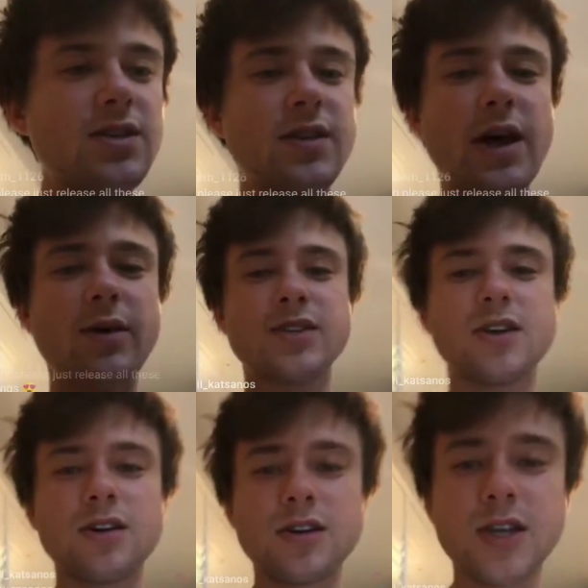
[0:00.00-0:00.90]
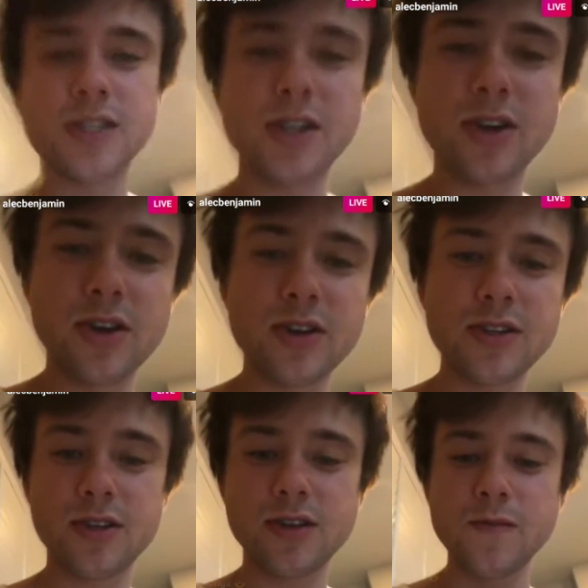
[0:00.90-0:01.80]
So that one's called "Cause It
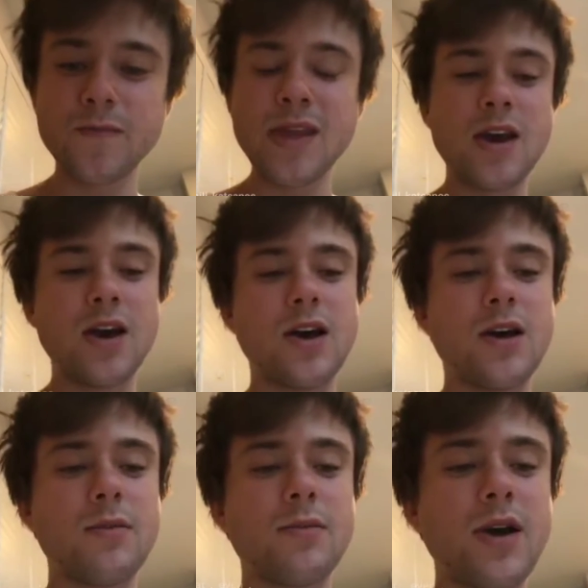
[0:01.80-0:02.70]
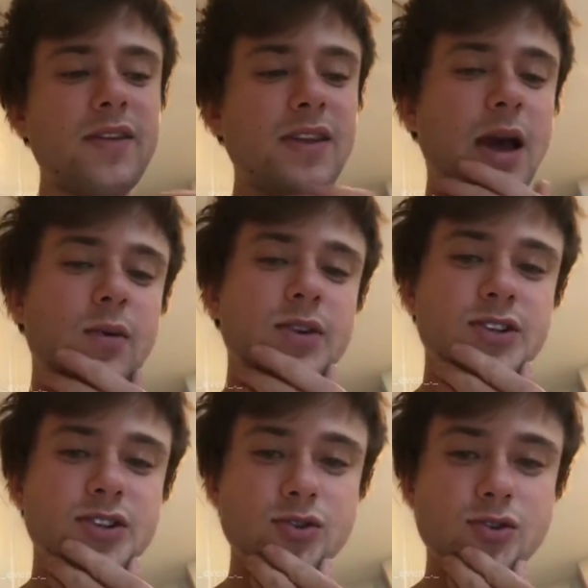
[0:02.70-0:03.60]
Hurts." I think that
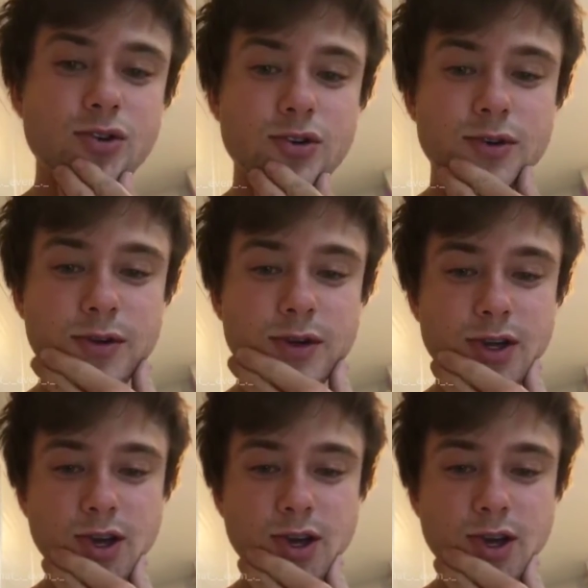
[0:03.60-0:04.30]
one is cool.